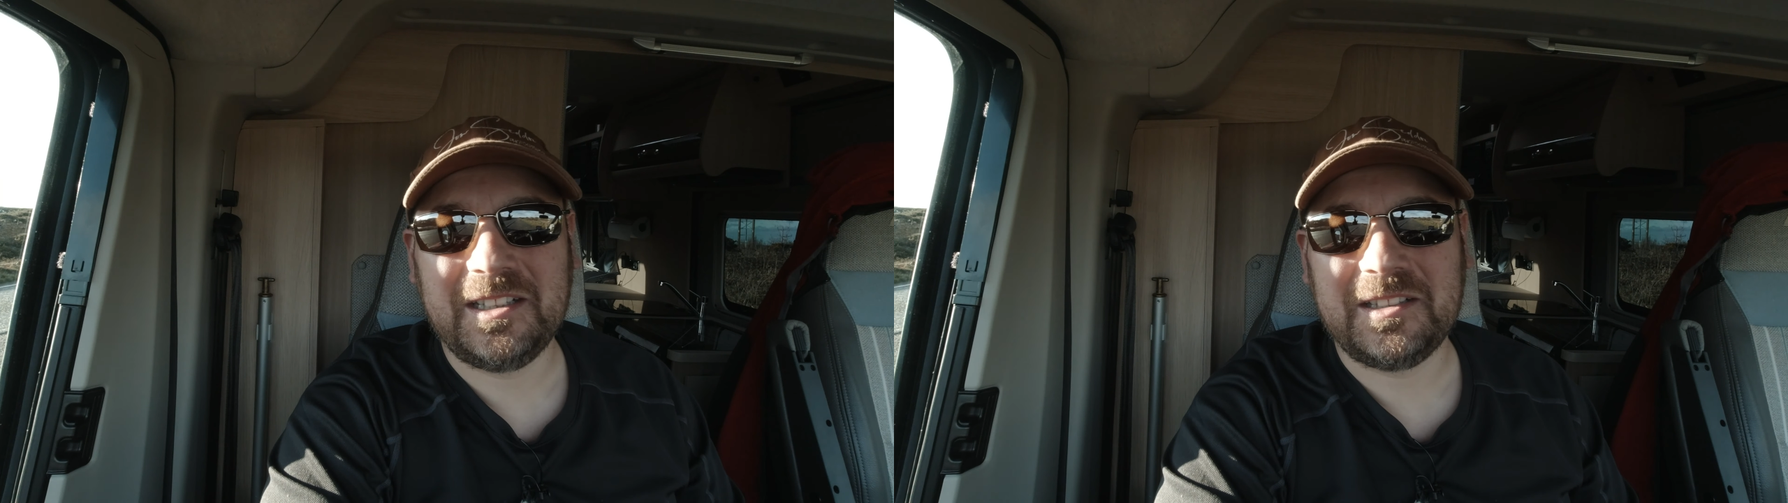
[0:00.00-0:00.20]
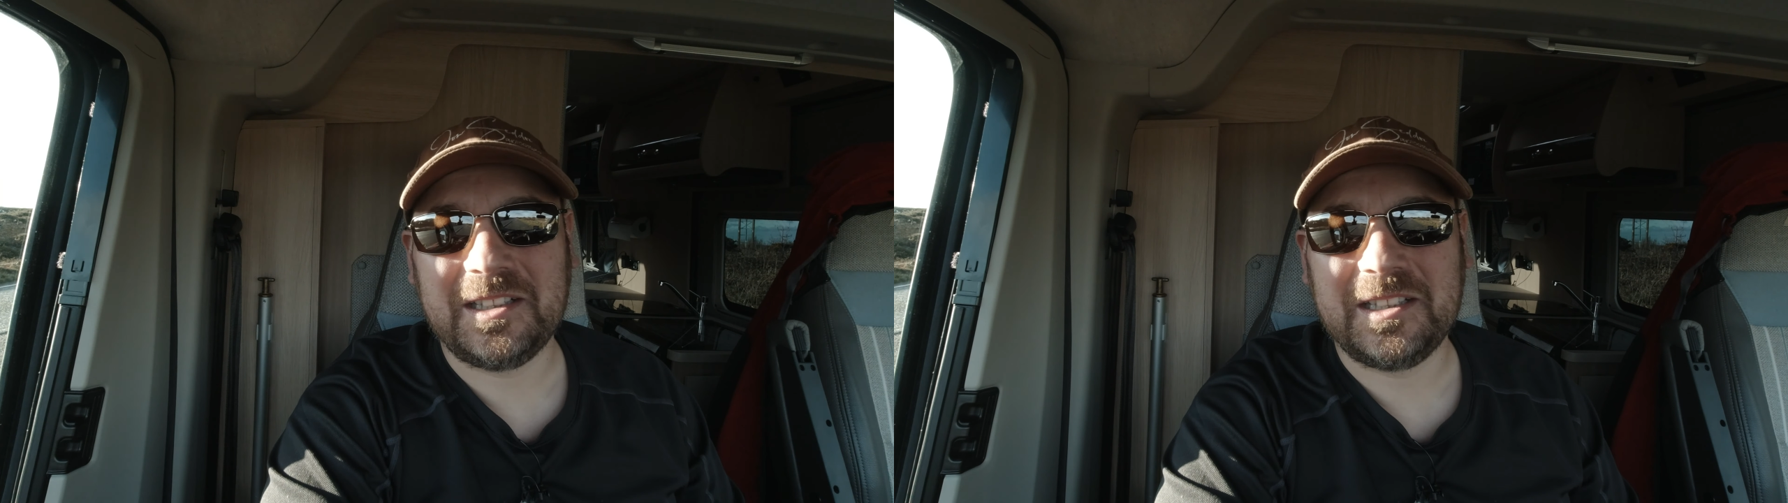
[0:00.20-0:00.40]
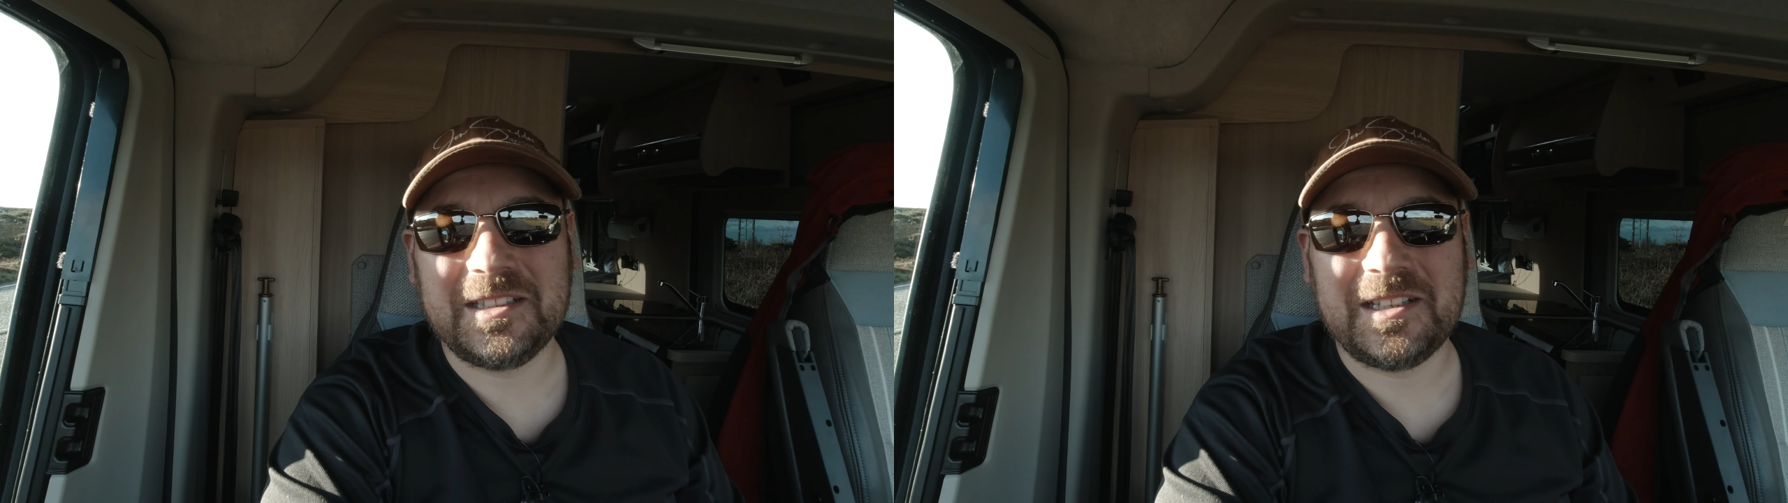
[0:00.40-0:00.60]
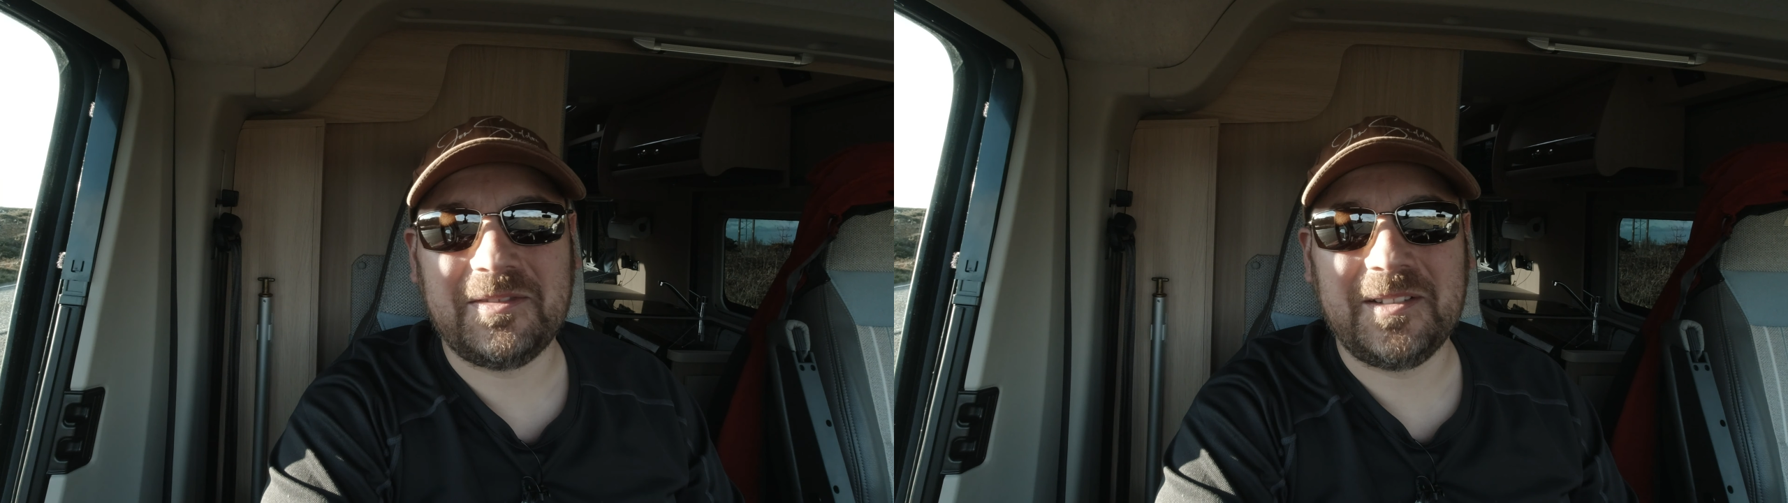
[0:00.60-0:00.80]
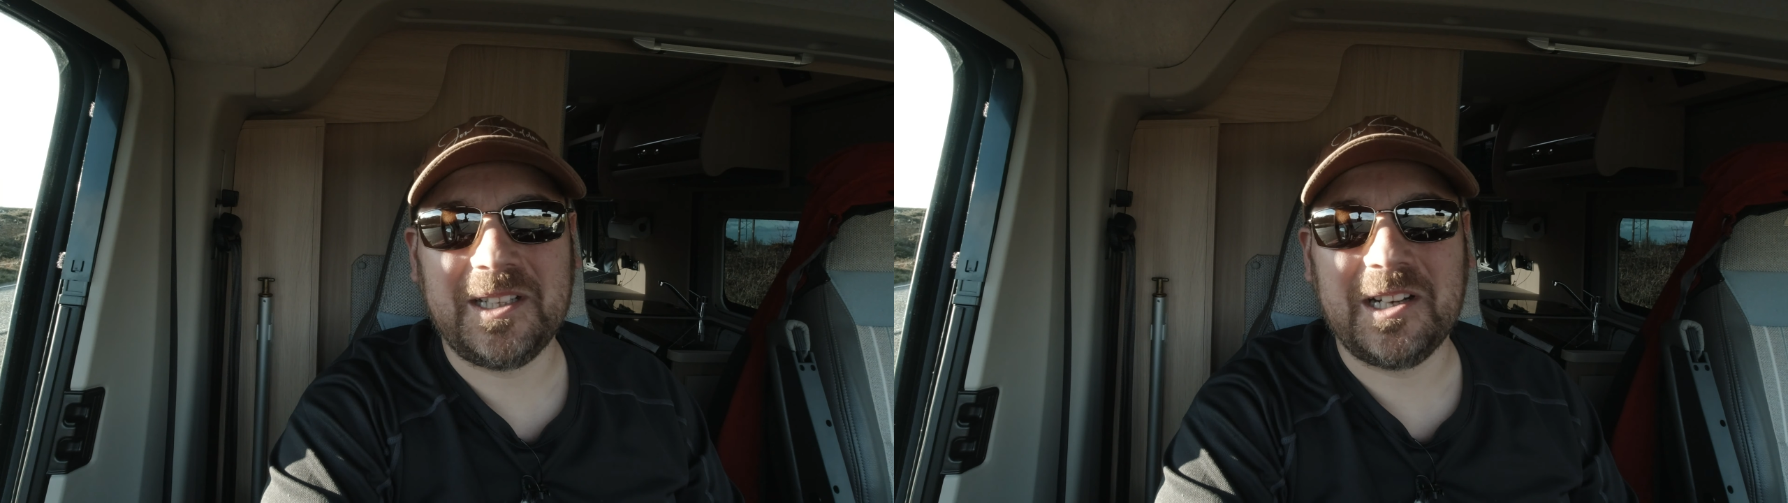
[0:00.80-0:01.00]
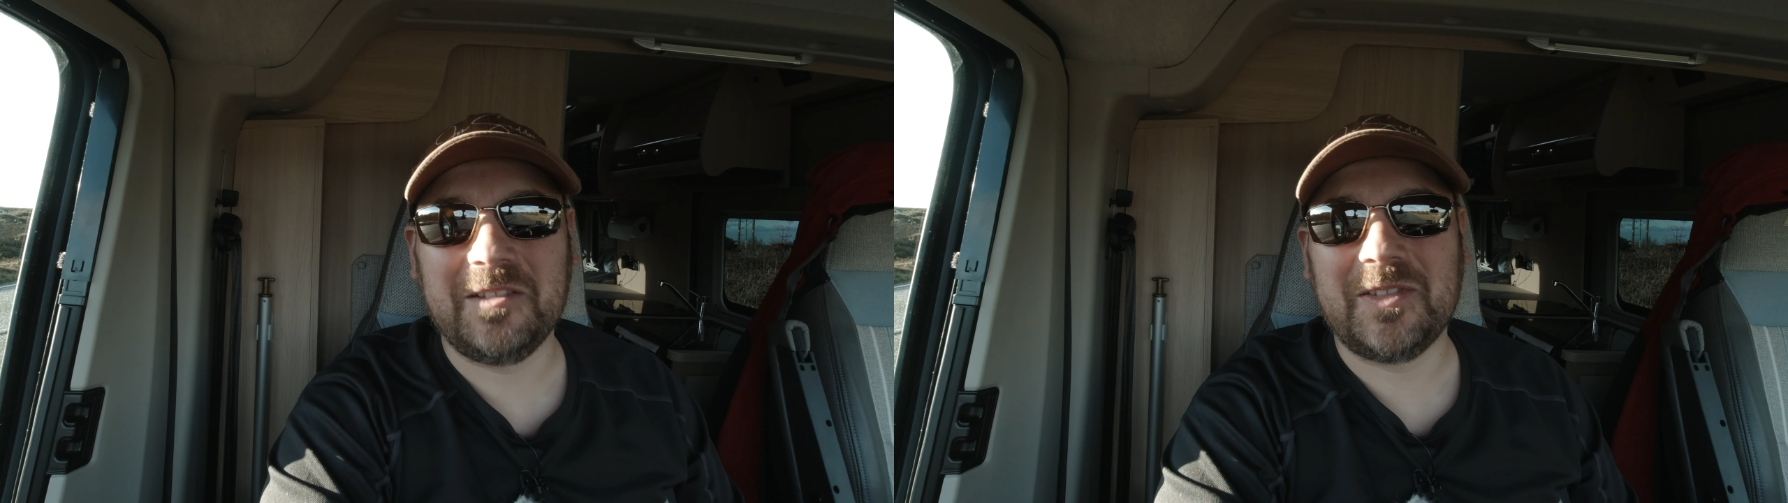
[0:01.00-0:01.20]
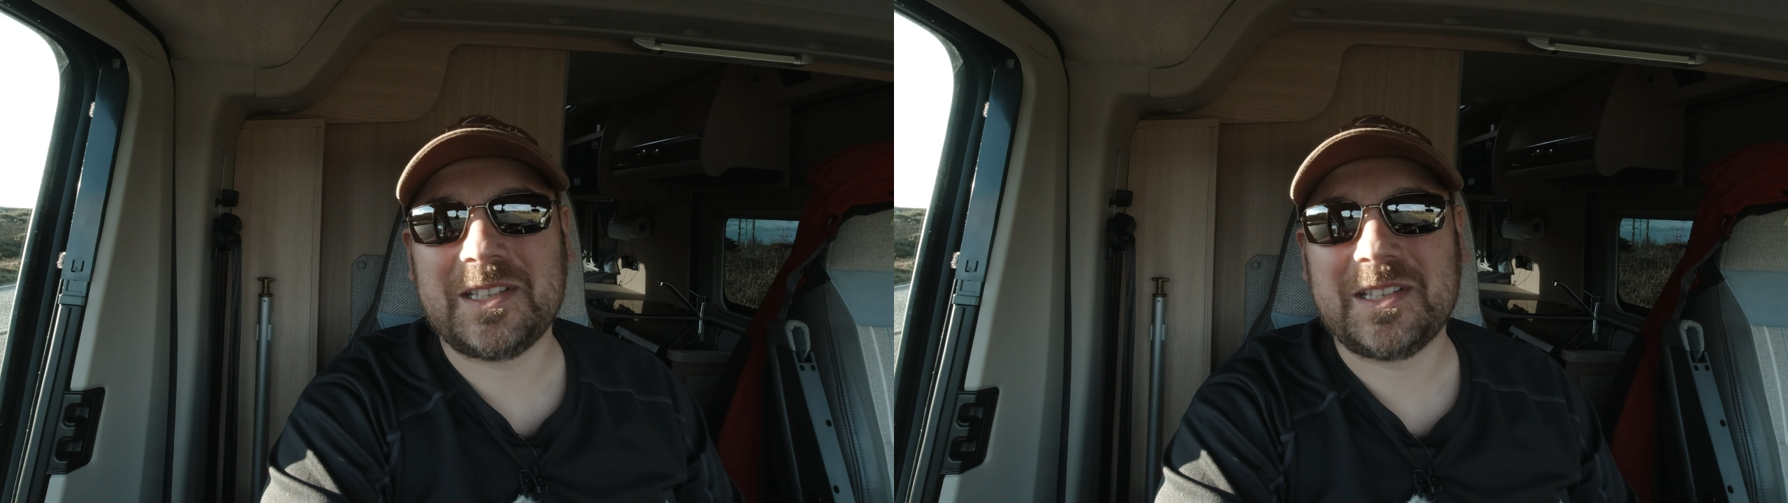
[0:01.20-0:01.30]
think it's definitely over